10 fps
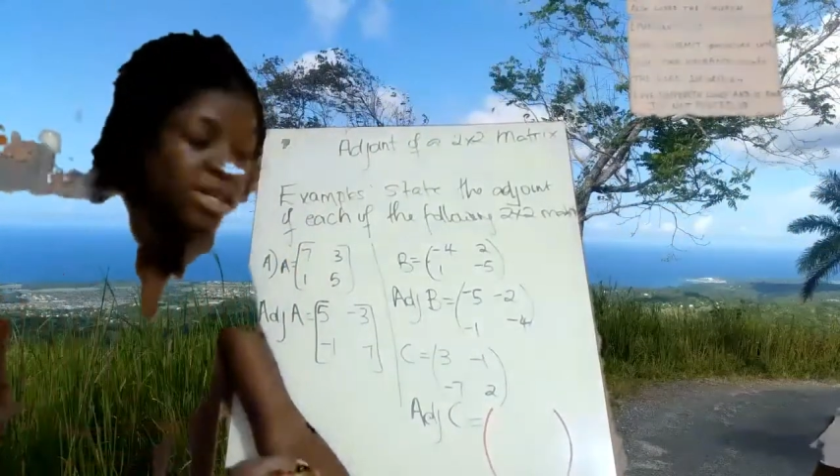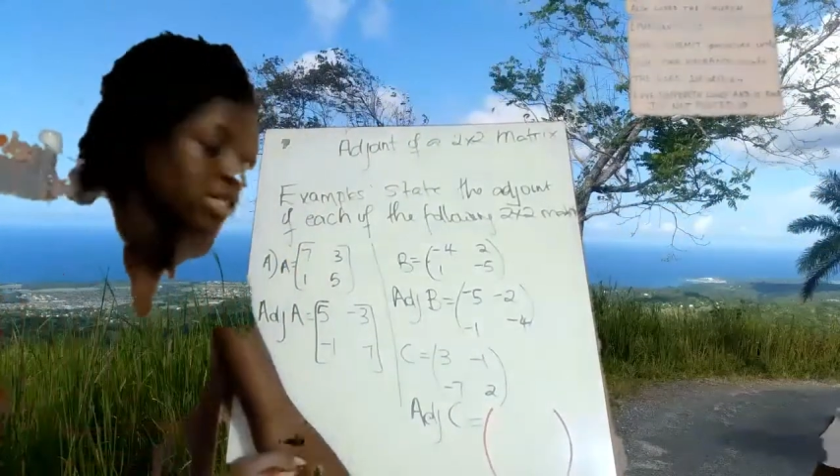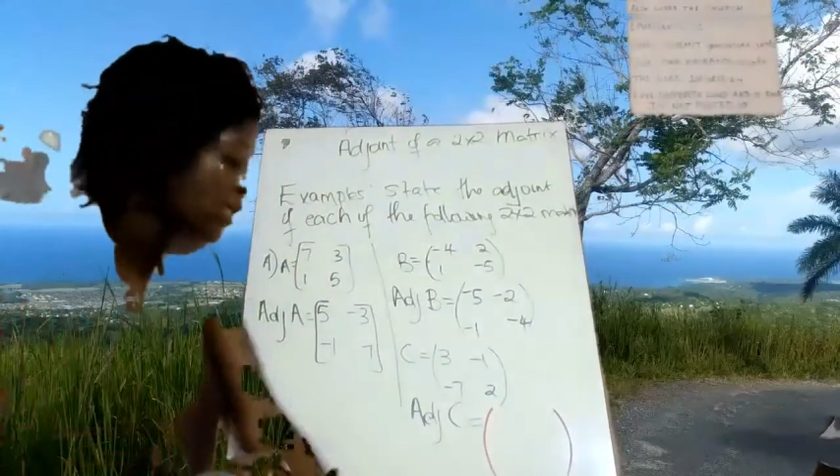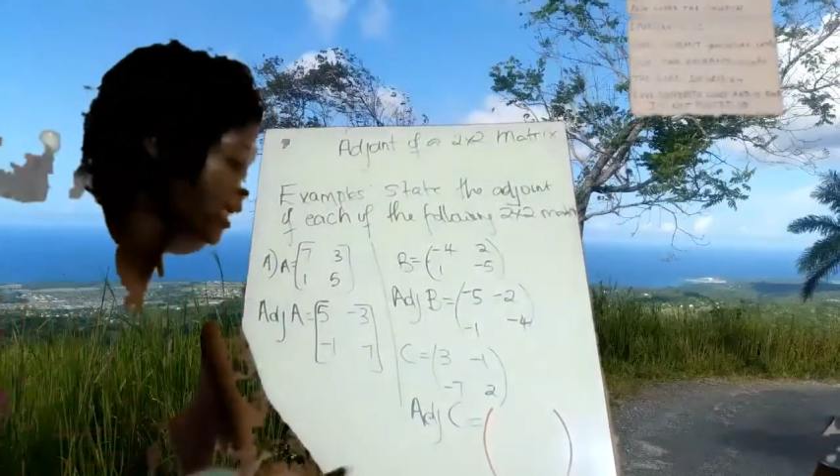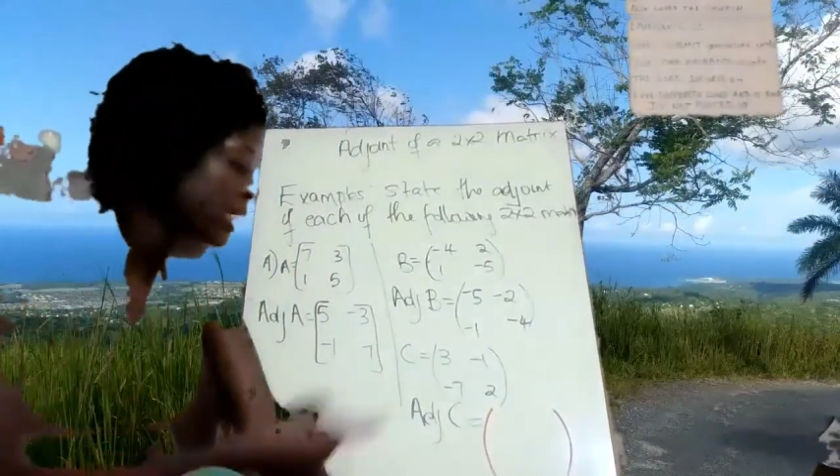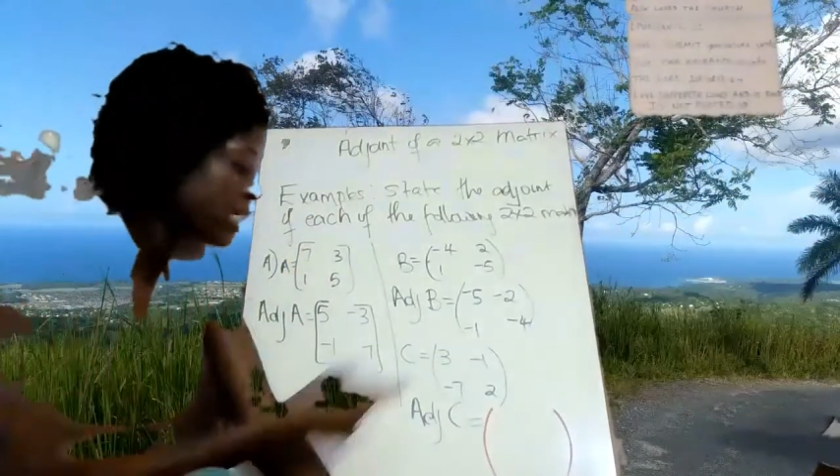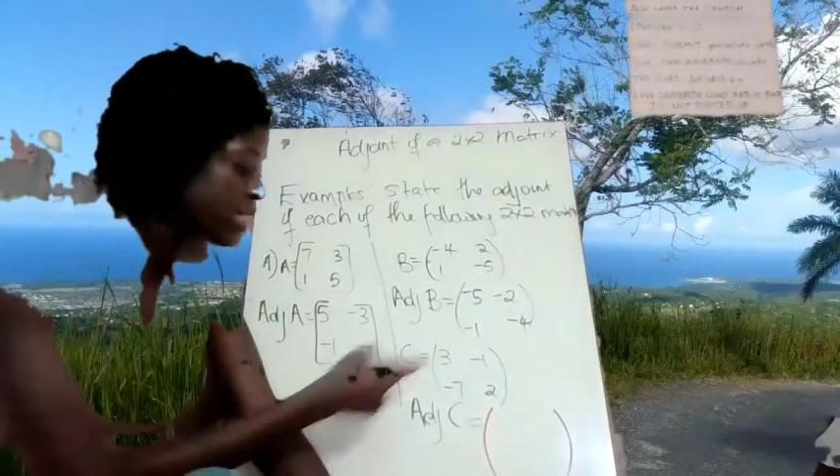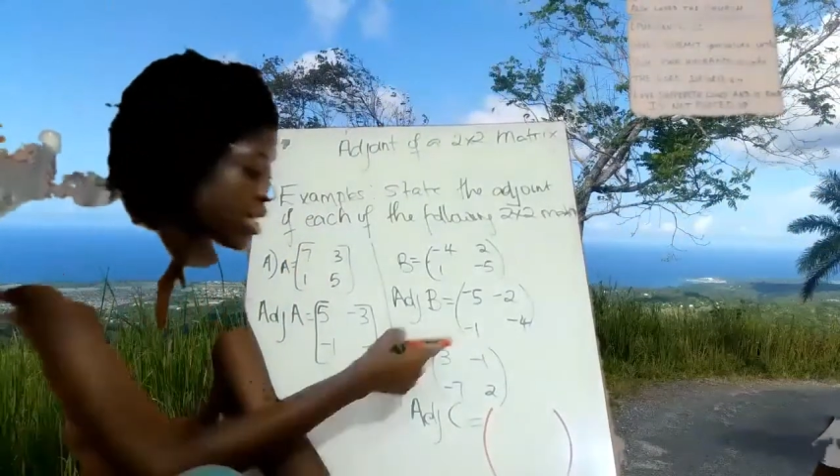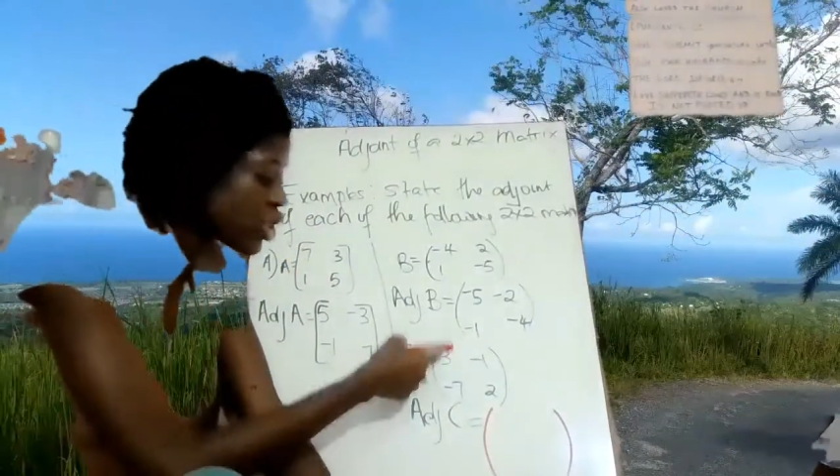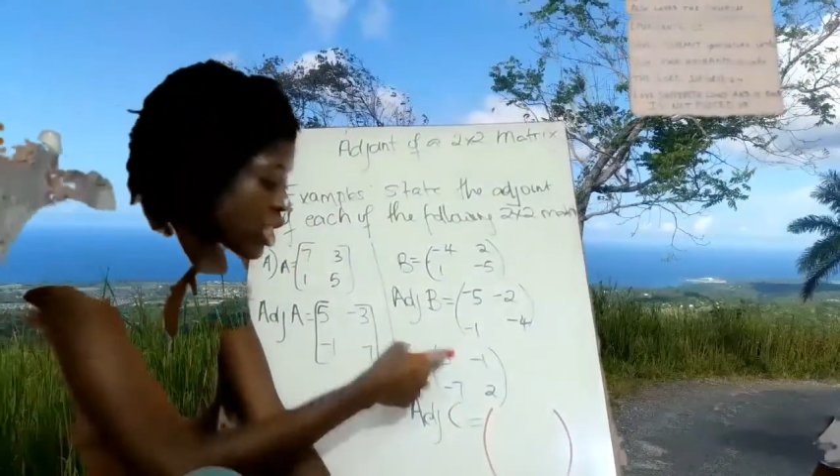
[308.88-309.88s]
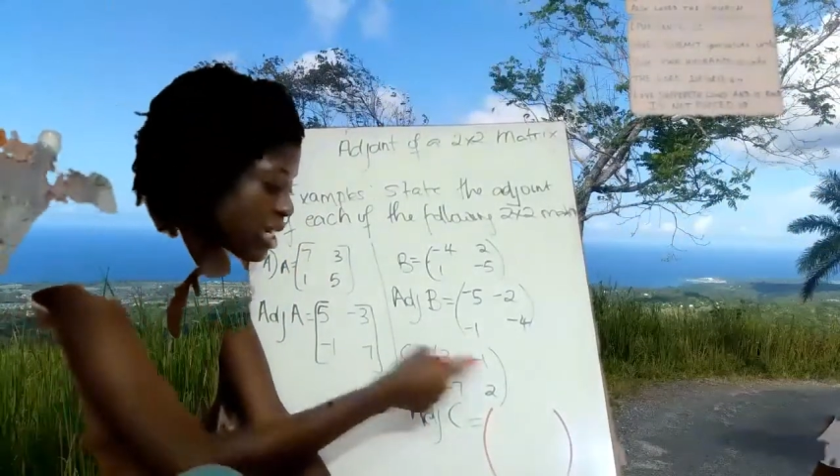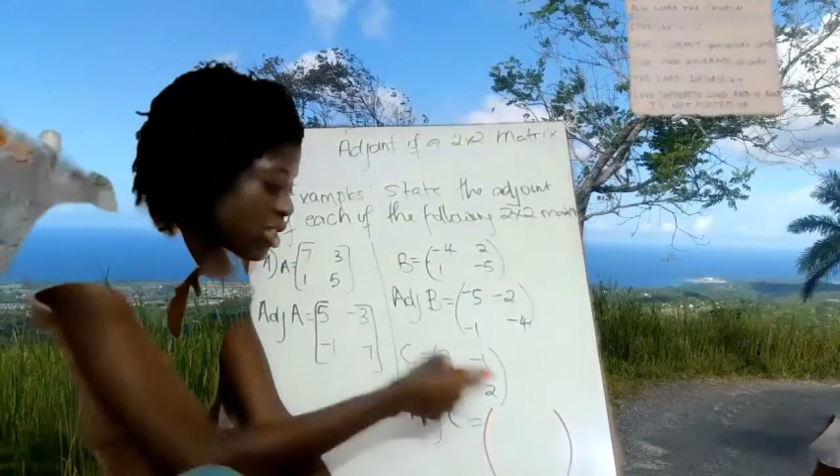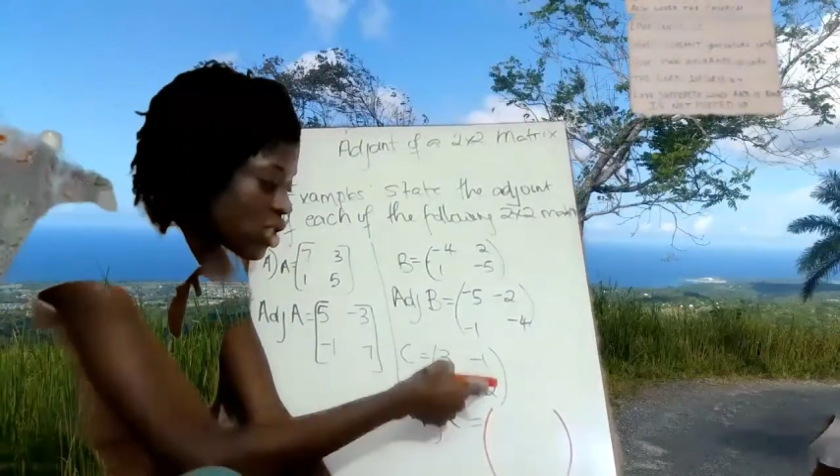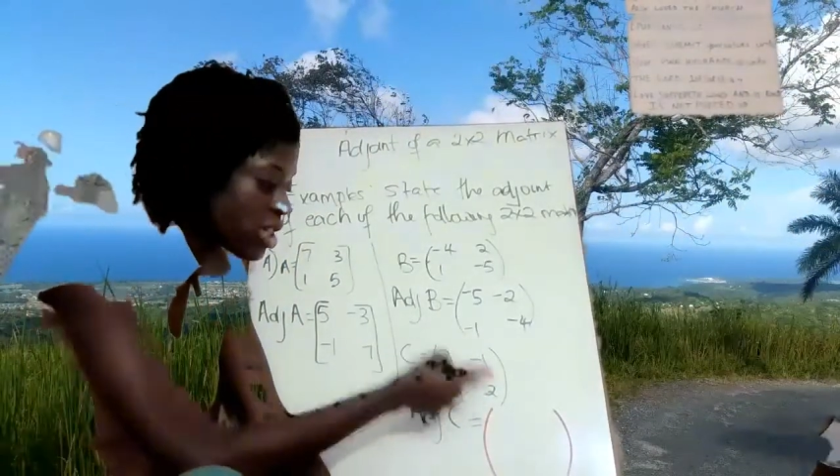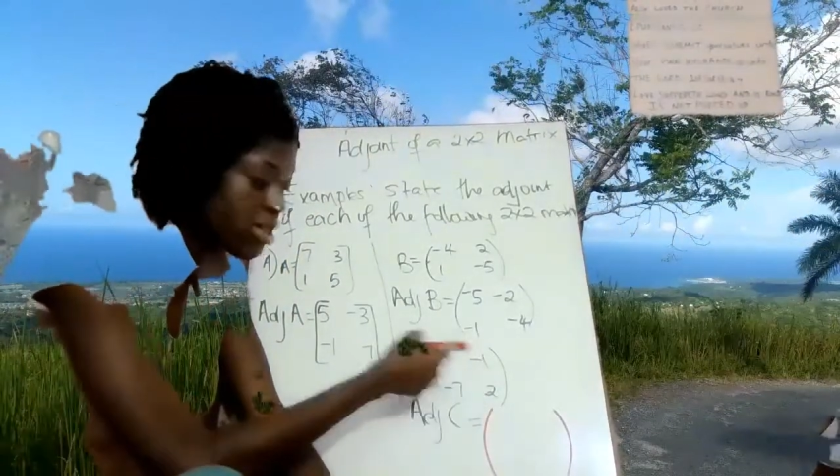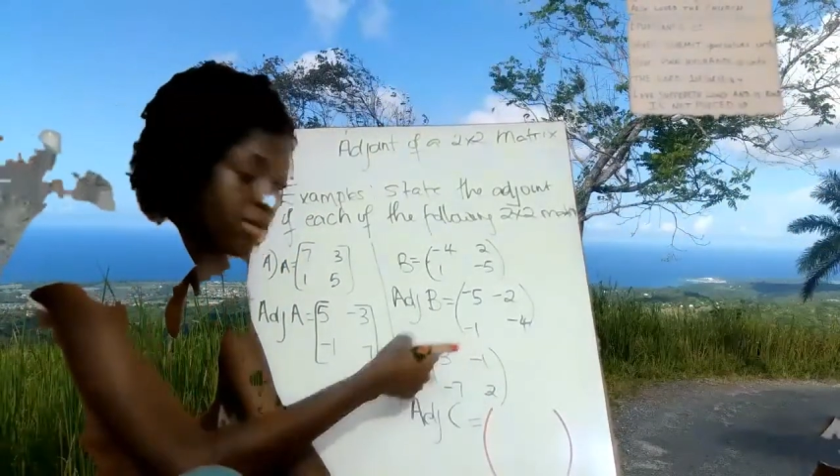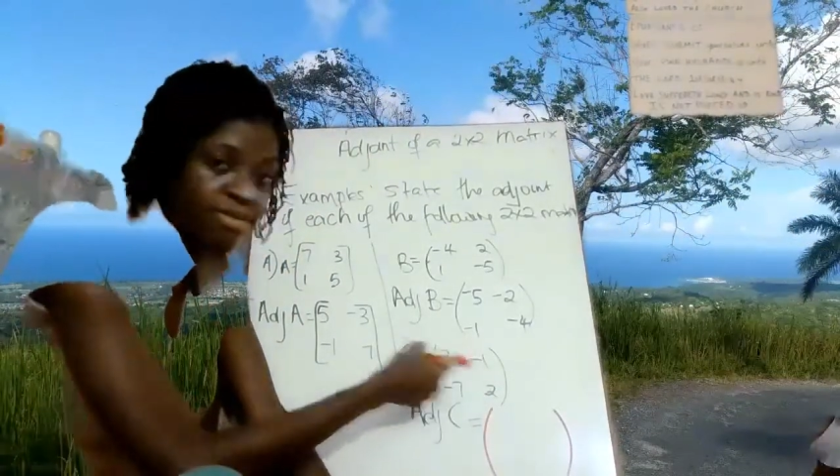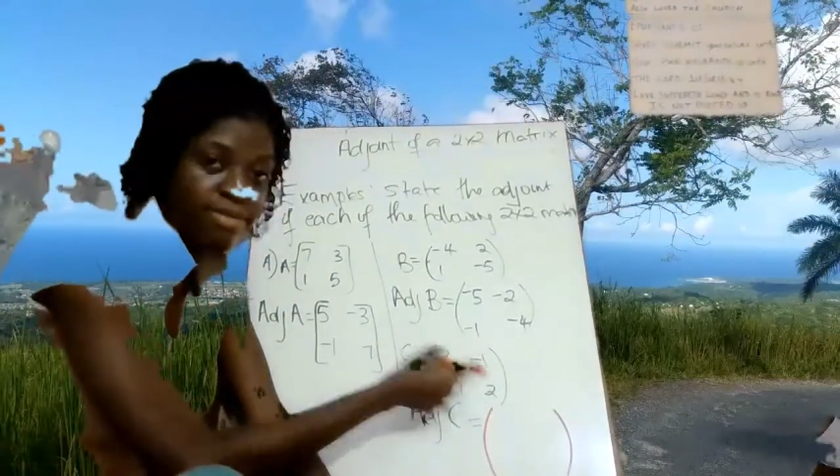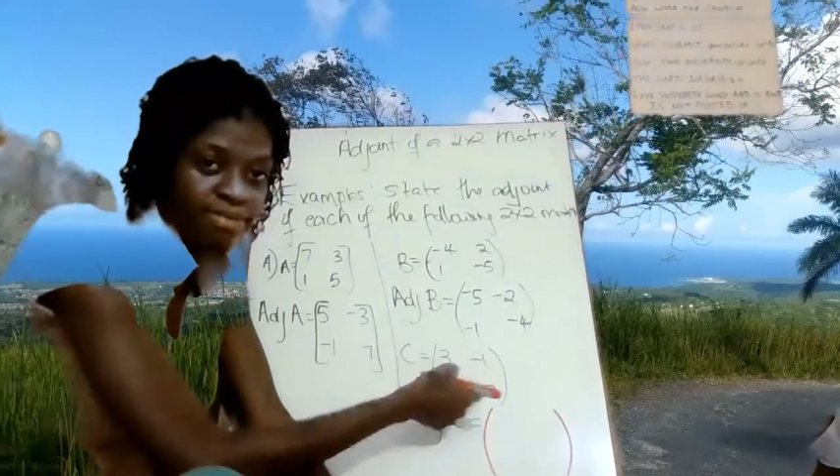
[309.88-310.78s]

so we're interchanging